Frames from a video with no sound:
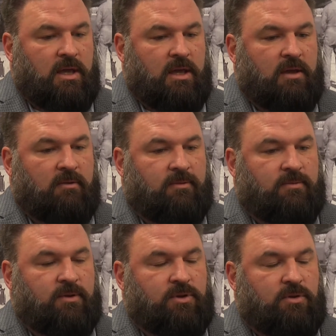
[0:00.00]

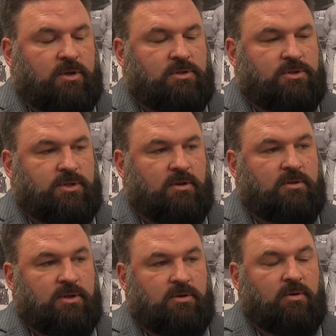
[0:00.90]
if you can show
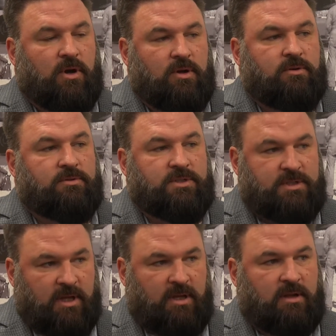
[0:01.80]
that you
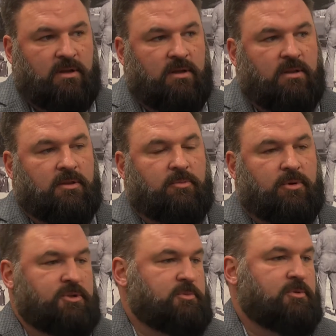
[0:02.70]
understand the
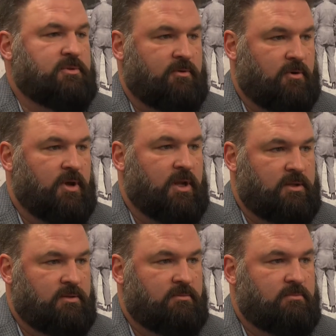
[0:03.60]
principles of
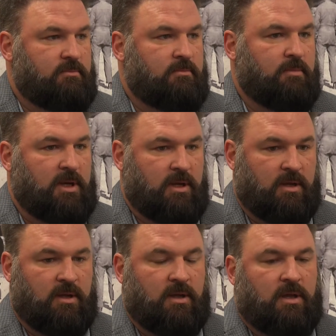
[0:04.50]
credit,
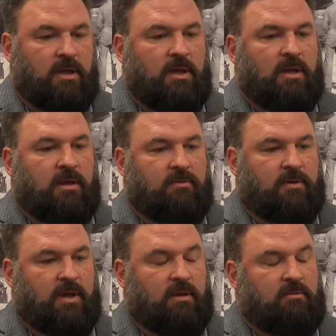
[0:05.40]
meaning if
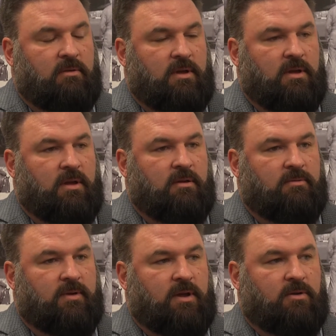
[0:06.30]
a
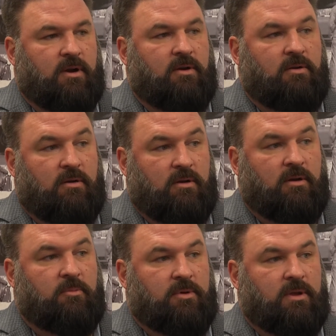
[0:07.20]
credit card
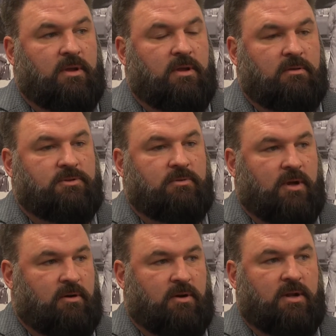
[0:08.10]
company gives you
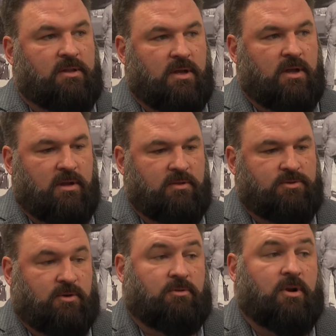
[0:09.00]
a credit line, it
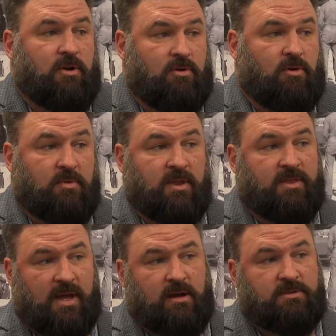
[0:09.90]
gives you a credit card with
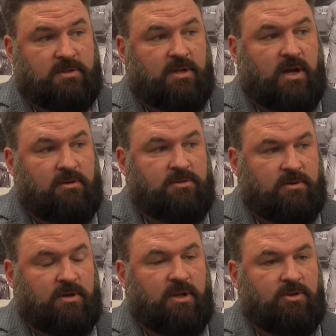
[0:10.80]
$1,000
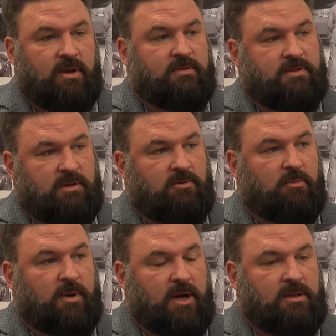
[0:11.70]
on it, and you have a zero
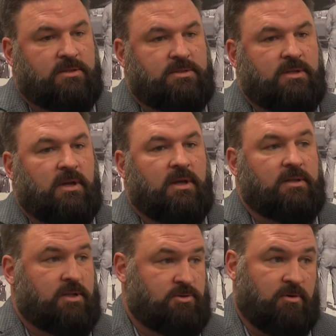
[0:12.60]
balance,
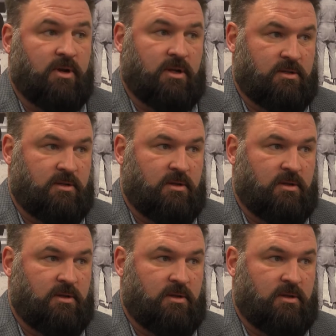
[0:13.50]
that's great.